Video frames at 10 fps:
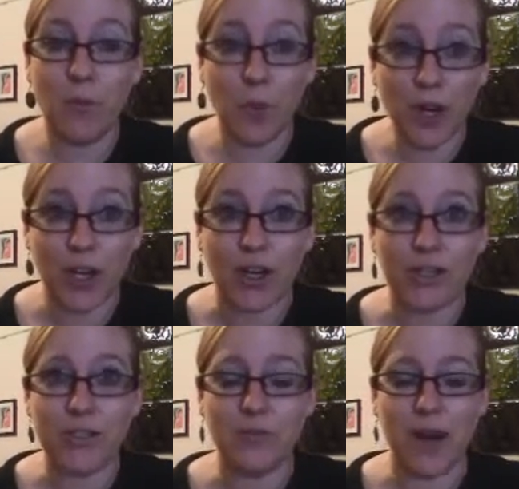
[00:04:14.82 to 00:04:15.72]

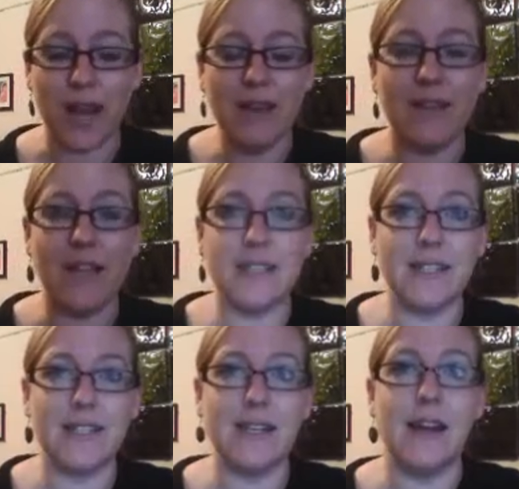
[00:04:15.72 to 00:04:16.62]
workers, right? That
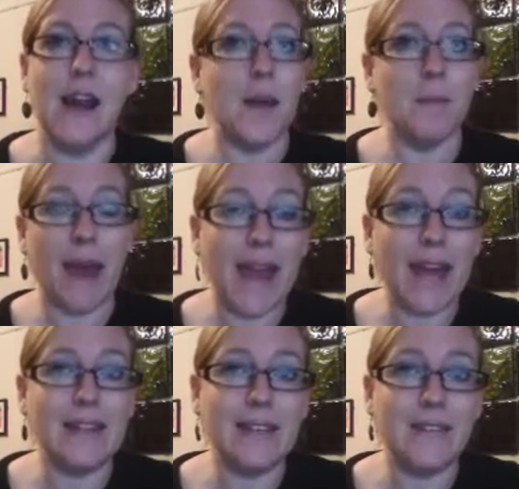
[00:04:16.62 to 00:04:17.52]
doesn't
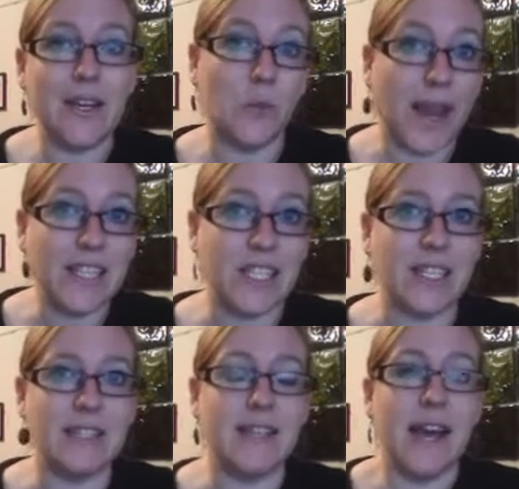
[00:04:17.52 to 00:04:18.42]
pay living
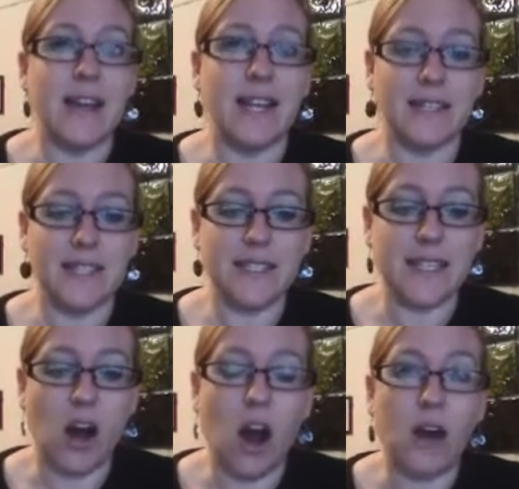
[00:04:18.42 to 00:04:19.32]
wages, that
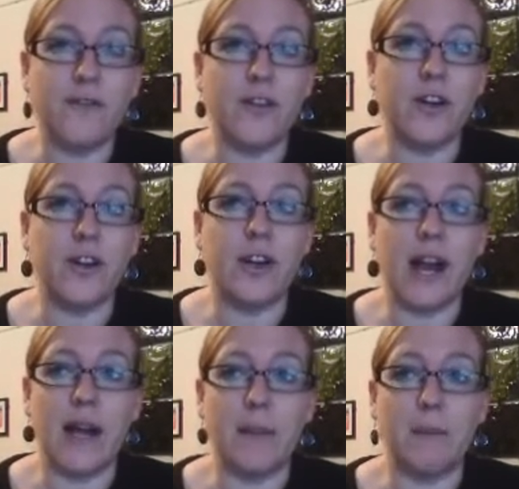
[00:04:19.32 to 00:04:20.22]
doesn't offer
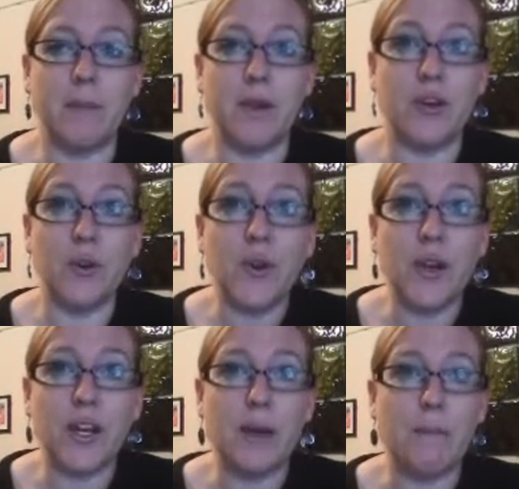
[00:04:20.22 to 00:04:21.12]

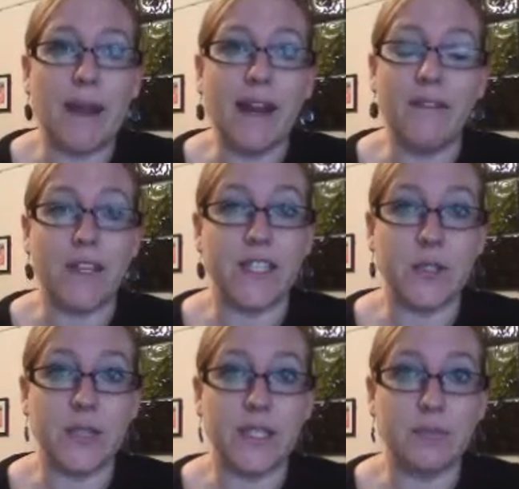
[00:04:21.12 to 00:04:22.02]
good
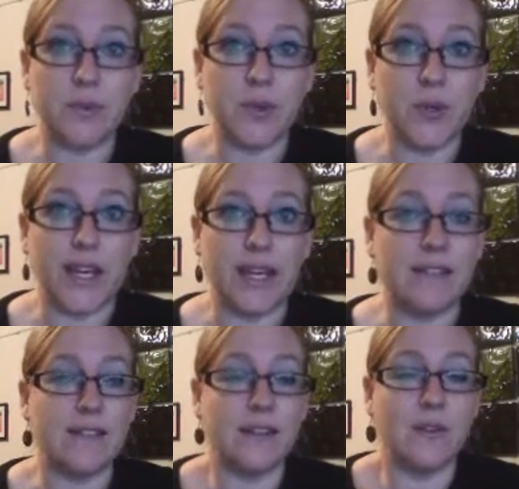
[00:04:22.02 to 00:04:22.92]
benefits to its
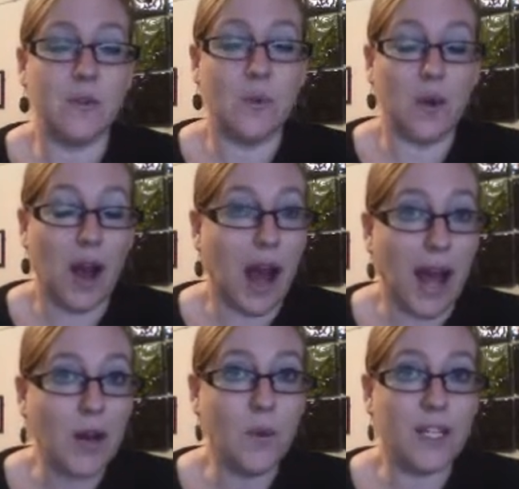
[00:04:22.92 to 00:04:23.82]
employees.
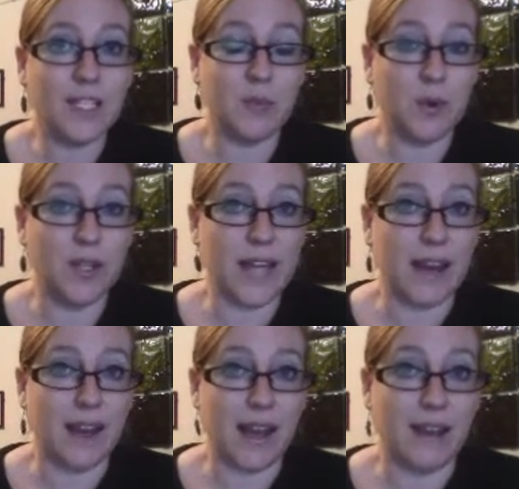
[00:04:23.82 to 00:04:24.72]
I don't want to support
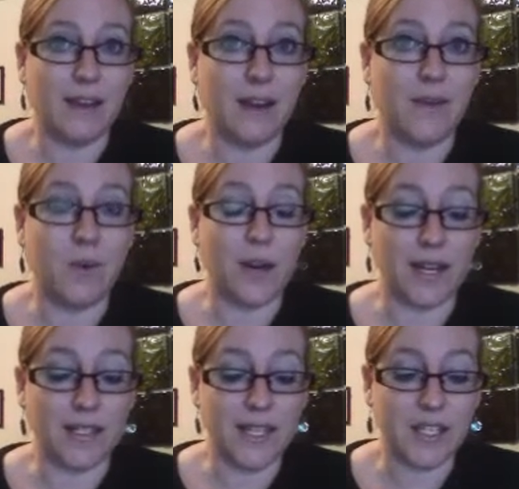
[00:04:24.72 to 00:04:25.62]
that kind of
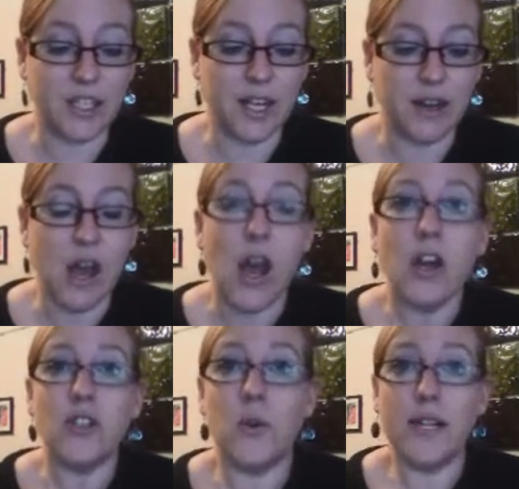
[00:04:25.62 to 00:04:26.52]
organization.
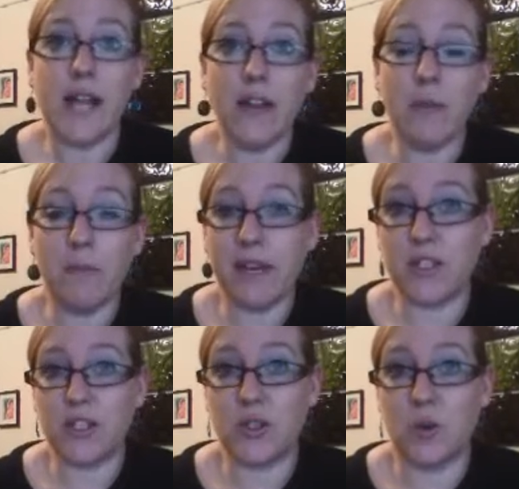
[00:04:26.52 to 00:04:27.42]
So another
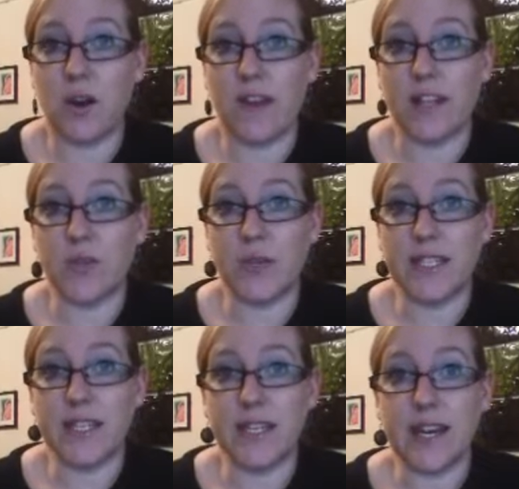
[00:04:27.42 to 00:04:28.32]
big store that's
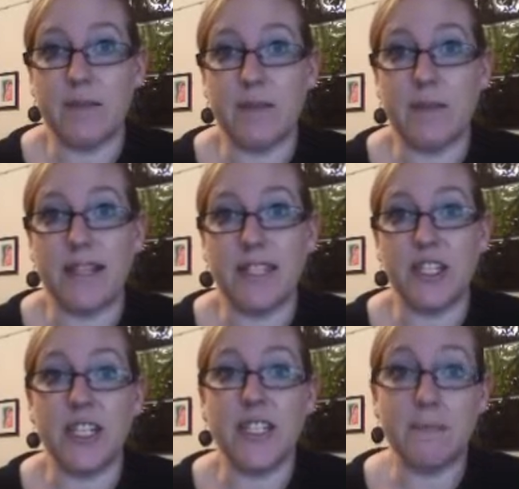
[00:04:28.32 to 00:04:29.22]
recently come to my
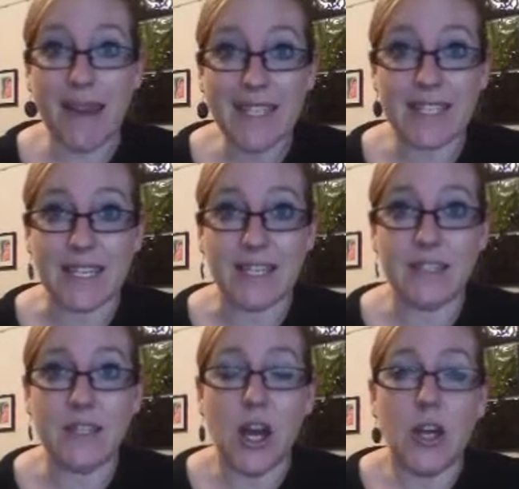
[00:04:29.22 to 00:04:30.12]
attention is
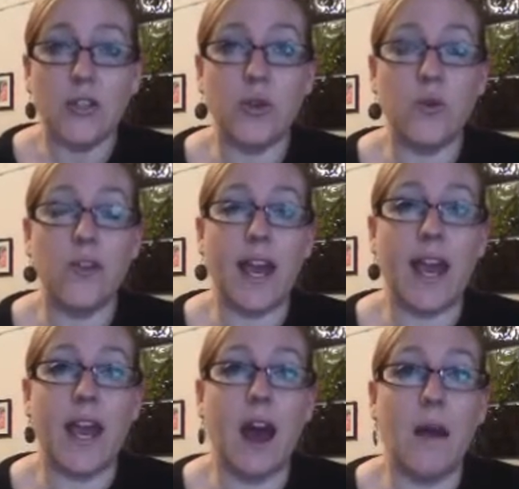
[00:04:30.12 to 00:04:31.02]
Macy's. So
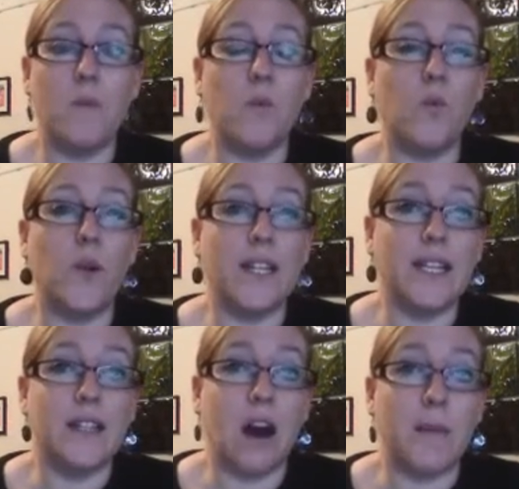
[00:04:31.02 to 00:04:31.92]
they
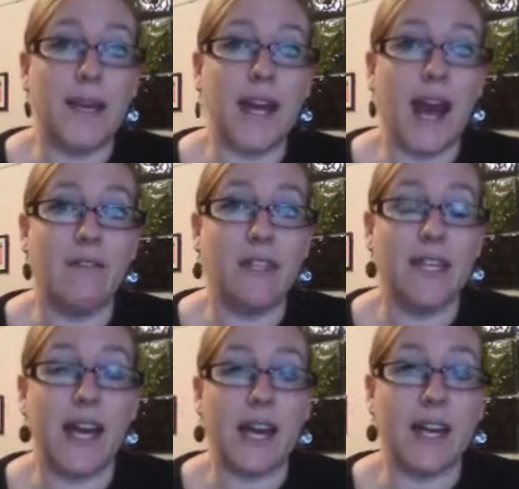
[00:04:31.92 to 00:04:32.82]
really lobbied
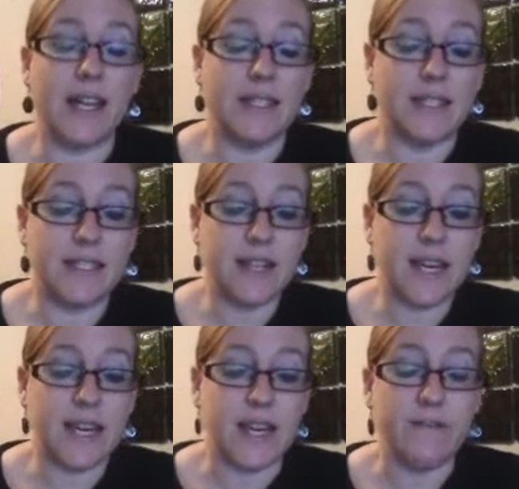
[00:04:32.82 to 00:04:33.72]
heavily against
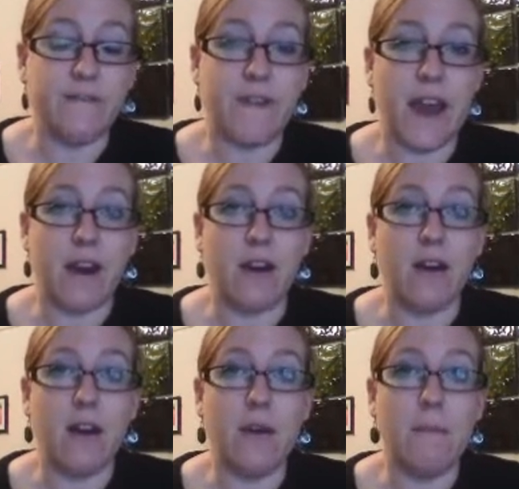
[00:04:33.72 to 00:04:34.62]
the
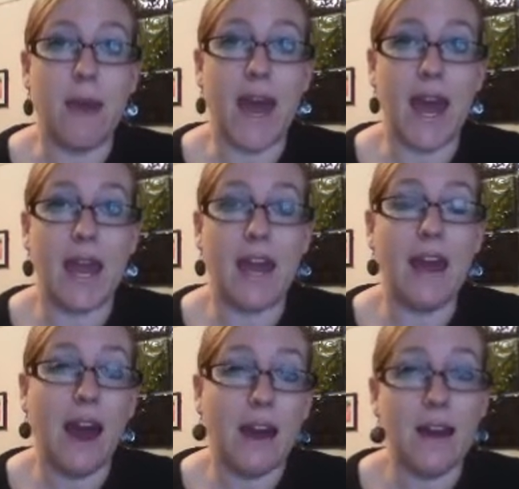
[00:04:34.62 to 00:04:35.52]
fair pay
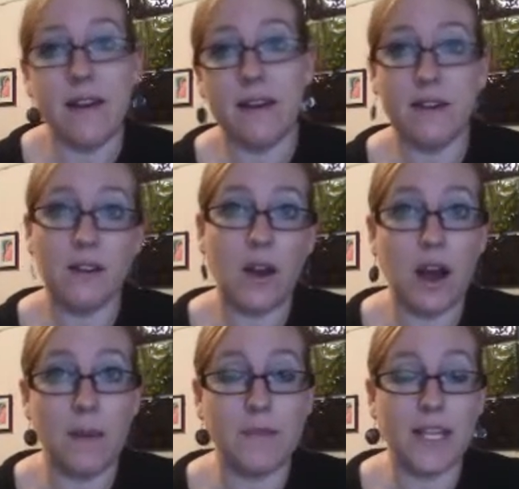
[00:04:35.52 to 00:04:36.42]

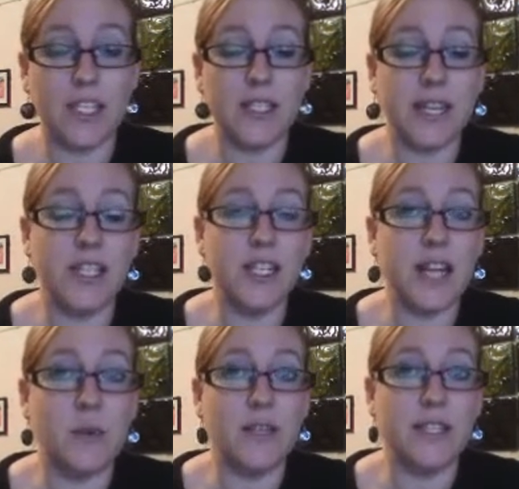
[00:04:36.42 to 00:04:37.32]

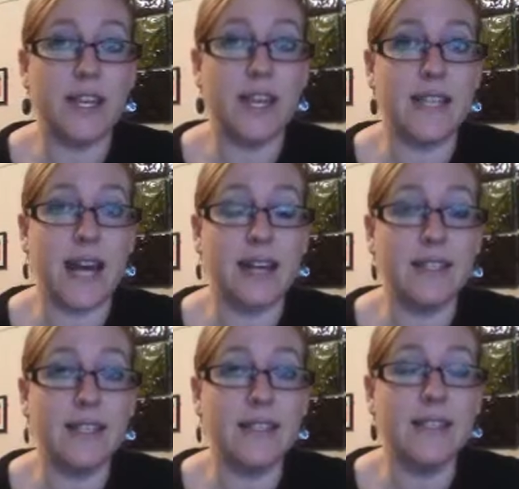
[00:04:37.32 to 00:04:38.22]
legislation that was in
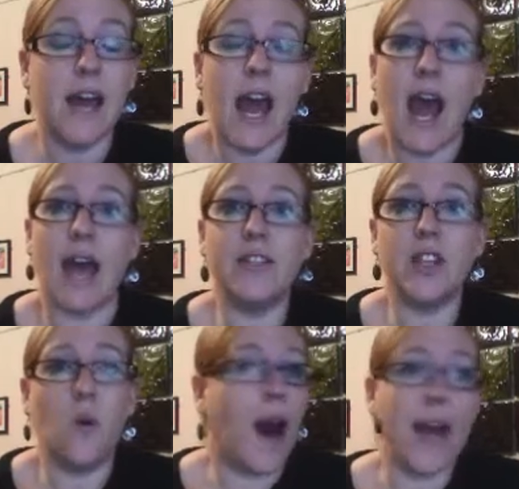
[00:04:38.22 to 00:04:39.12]
Texas. And
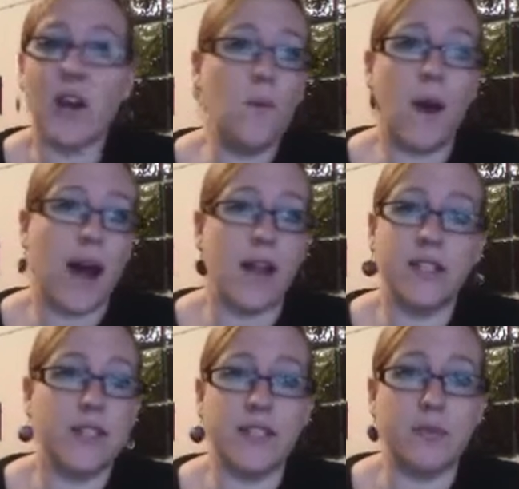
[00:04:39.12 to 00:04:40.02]
so I don't want
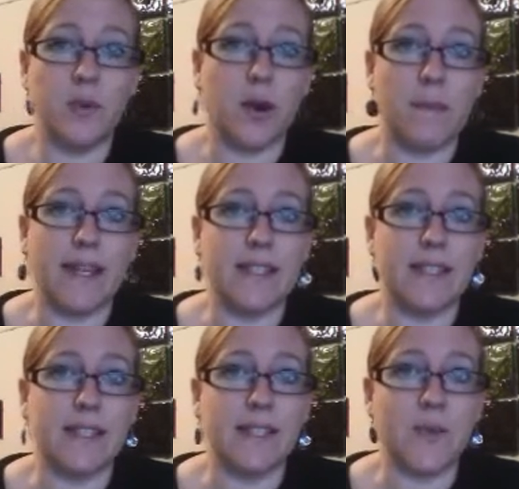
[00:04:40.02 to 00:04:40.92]
to support
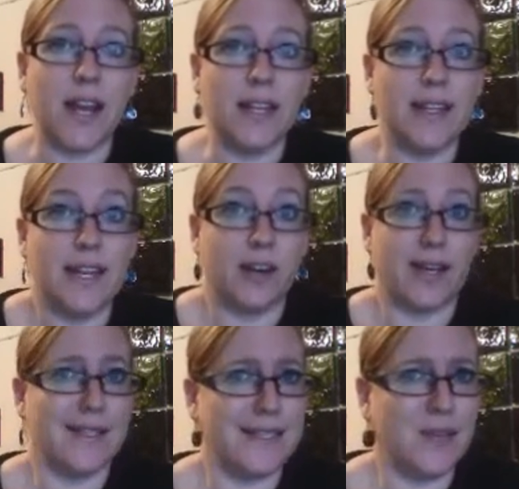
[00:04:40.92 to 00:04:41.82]
Macy's, right? They're
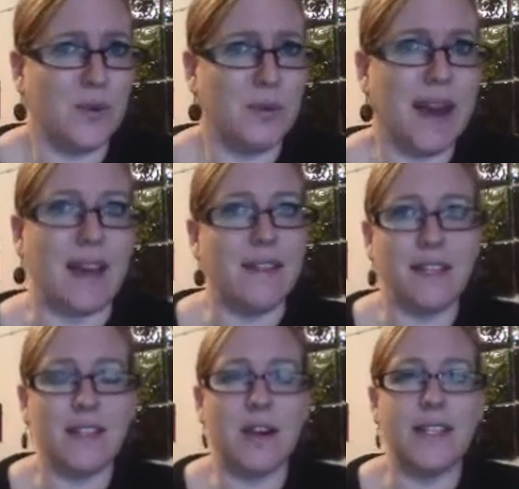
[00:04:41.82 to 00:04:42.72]
against equal pay.
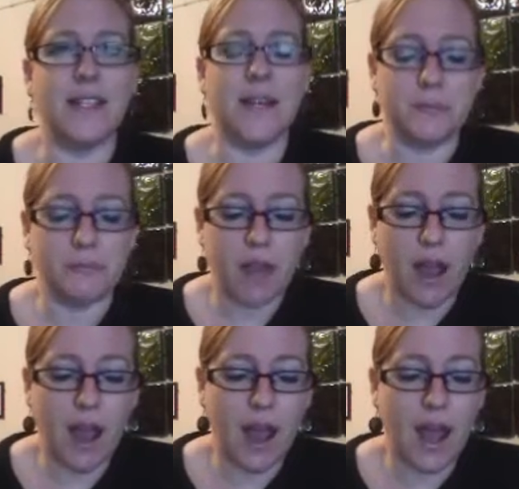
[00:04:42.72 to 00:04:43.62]
That's crazy.
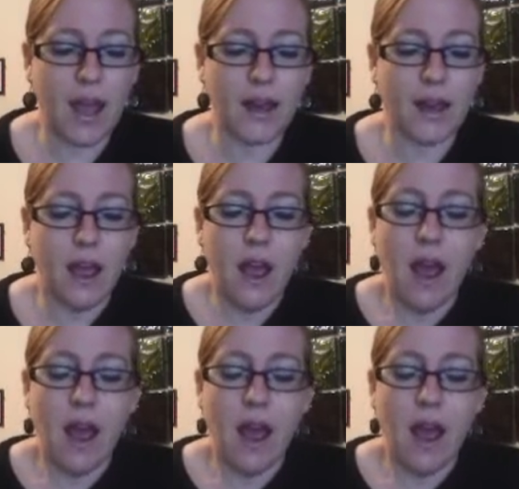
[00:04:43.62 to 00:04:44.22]
And